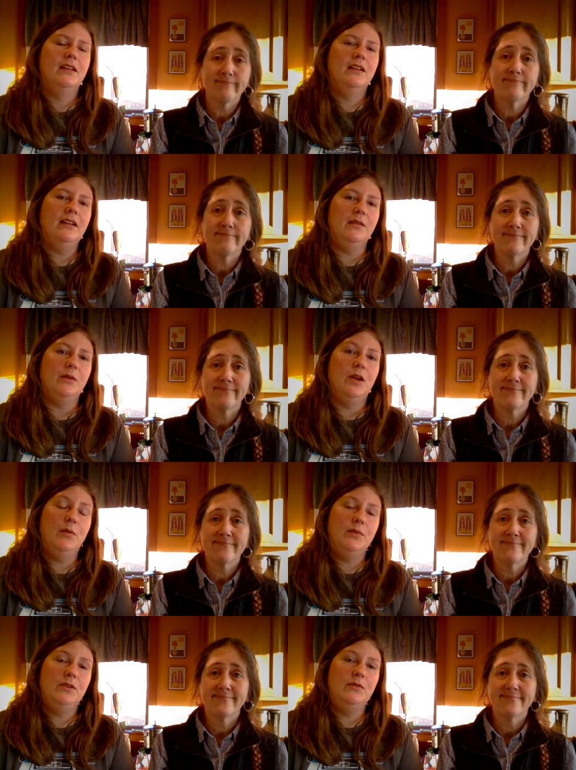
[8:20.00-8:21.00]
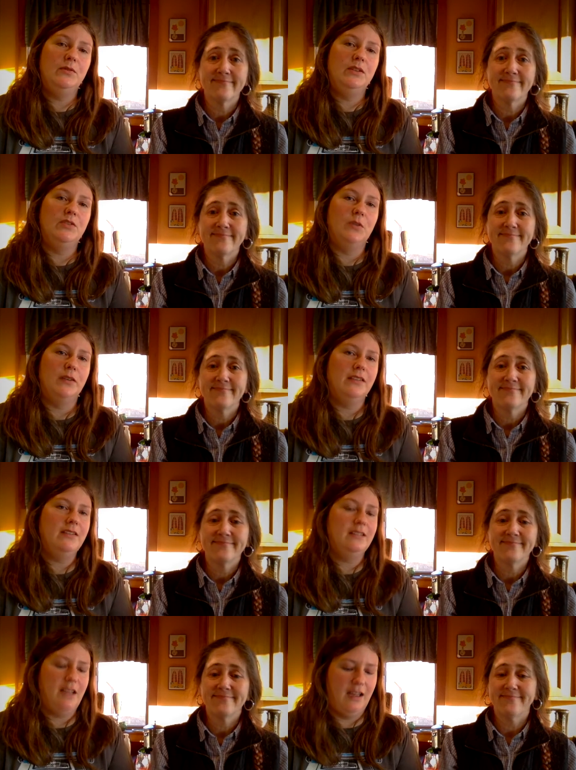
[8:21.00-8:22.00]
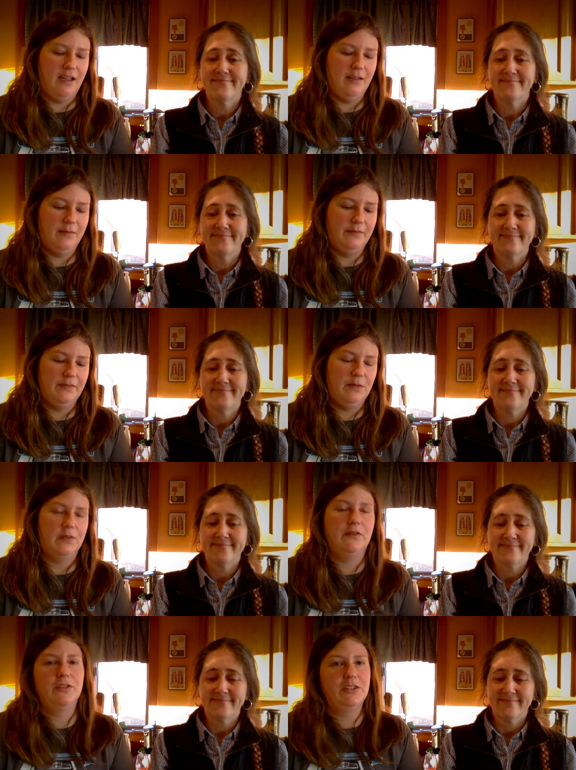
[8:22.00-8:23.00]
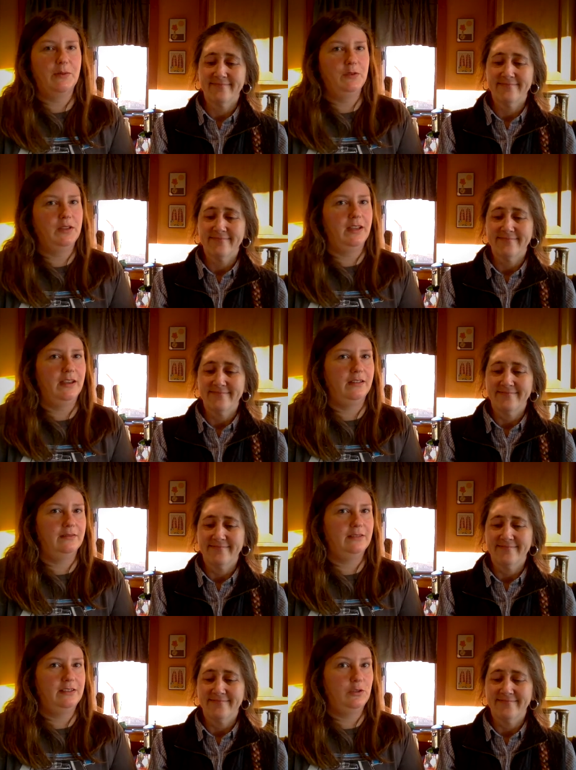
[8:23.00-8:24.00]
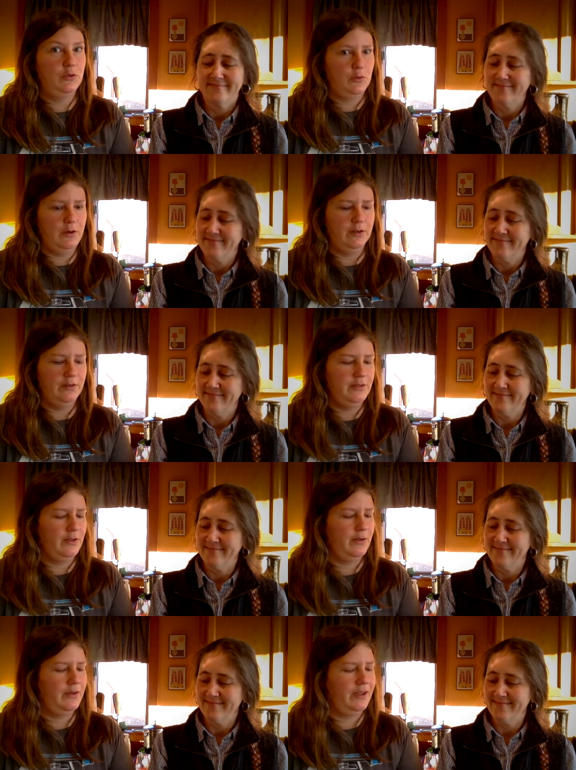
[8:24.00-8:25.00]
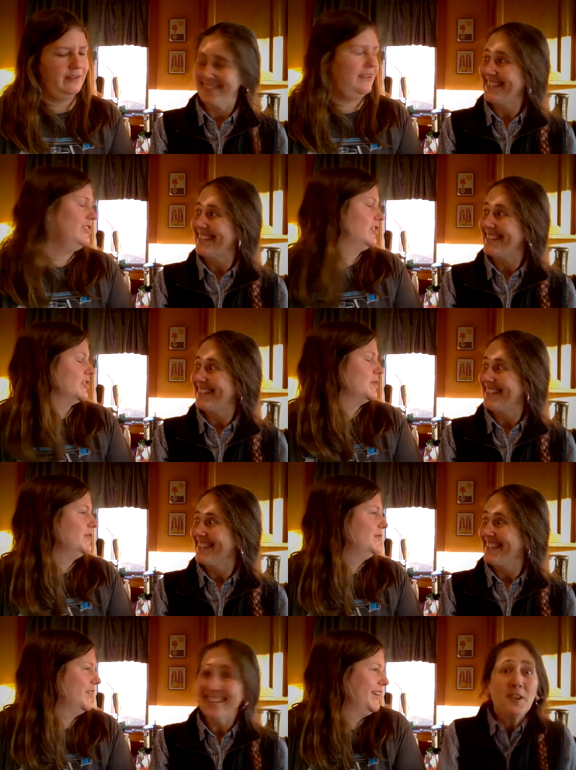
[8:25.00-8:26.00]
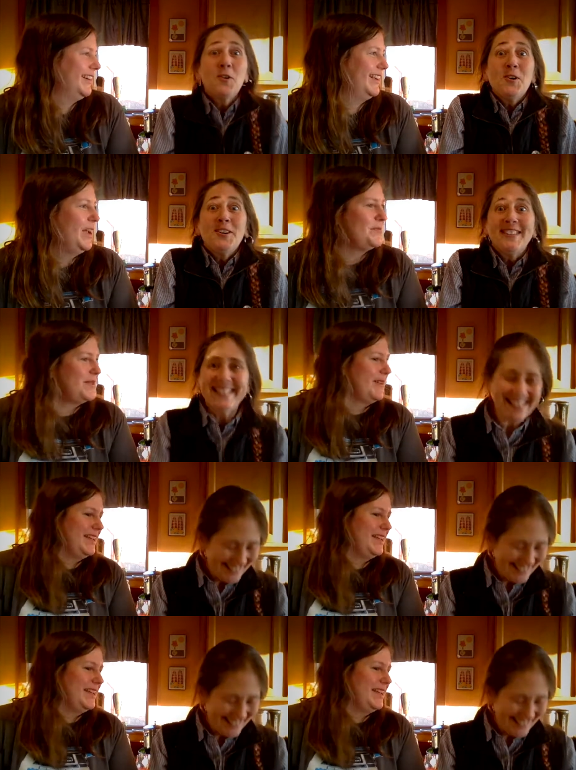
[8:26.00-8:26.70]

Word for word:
Speaker 1: All right, well, I hope you enjoyed this. Um, this was our first time doing a tutorial, so uh, thanks, Jessamyn, for cool. being my